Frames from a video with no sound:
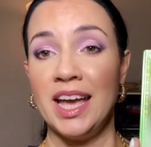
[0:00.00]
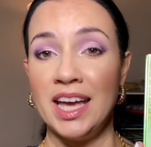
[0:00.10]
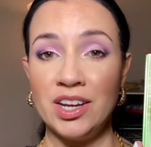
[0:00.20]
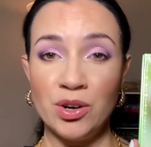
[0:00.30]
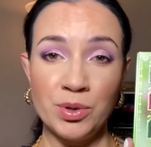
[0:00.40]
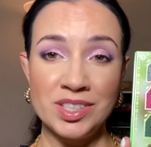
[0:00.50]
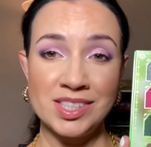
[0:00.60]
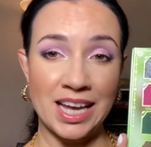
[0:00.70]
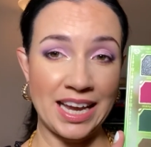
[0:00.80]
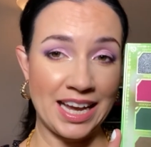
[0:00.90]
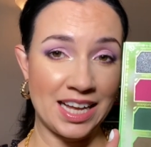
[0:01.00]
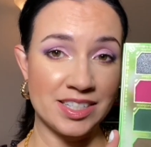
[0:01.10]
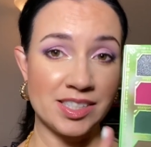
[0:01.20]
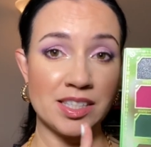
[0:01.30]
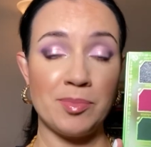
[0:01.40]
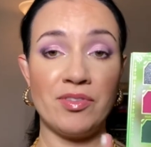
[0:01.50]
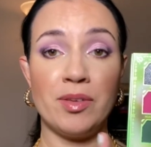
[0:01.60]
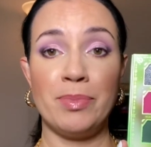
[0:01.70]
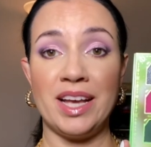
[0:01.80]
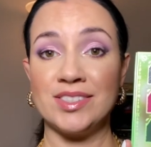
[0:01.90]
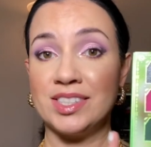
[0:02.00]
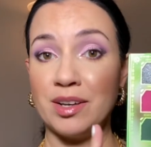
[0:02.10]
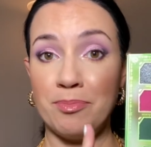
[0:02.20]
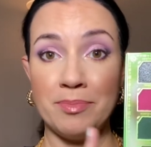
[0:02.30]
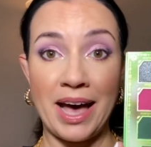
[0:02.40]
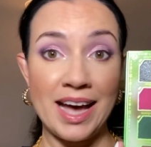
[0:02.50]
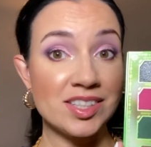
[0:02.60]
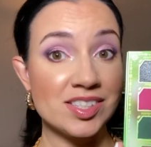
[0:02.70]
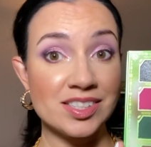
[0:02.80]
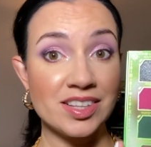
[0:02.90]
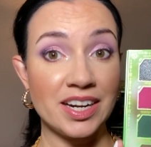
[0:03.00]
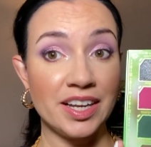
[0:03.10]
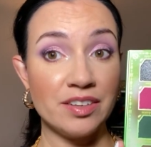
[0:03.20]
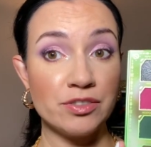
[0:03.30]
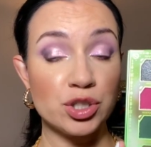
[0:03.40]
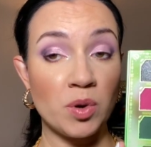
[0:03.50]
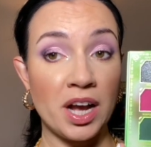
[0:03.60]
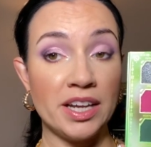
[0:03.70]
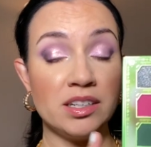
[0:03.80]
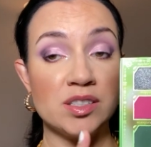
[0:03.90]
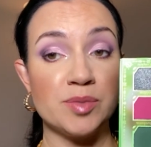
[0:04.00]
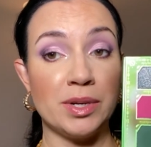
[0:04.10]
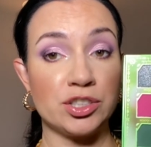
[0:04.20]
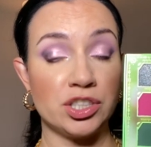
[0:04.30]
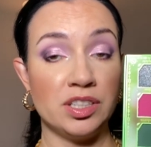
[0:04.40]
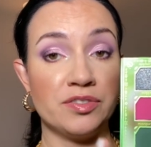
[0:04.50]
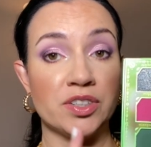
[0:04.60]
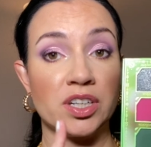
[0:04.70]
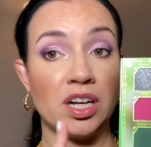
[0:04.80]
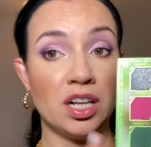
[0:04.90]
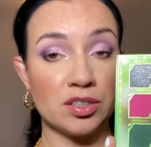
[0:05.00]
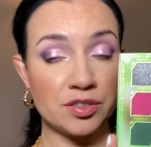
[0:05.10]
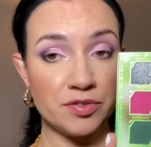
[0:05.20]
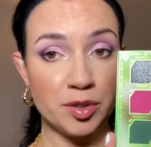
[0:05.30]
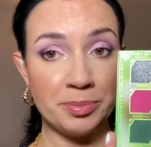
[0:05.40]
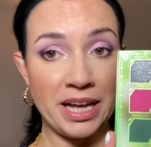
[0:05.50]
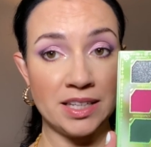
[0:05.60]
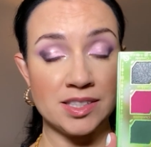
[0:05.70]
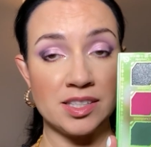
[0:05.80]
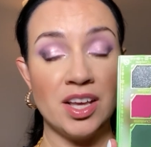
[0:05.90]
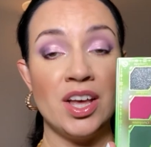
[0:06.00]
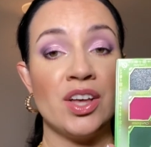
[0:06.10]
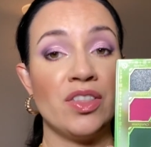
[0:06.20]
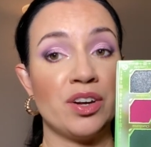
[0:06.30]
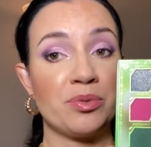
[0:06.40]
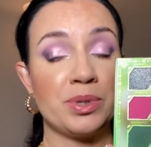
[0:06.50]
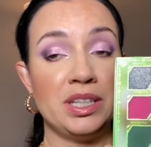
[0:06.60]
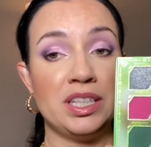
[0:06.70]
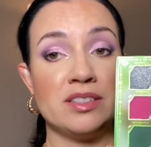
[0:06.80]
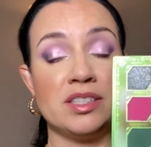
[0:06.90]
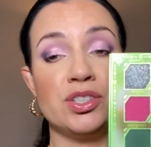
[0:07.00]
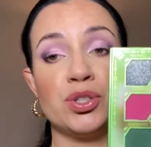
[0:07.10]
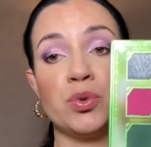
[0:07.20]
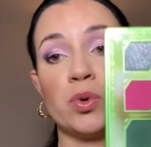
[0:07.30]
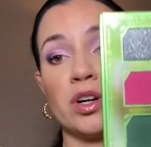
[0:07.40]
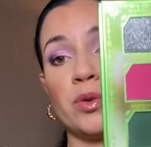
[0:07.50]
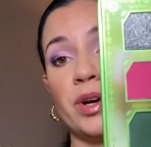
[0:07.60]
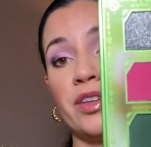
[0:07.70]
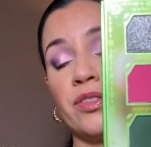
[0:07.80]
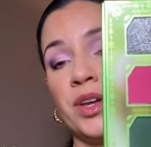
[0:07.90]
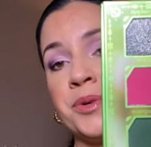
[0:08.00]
And Odin's Eye has some of the best mattes that I have tried, especially for colorful mattes. They are really easy to work with.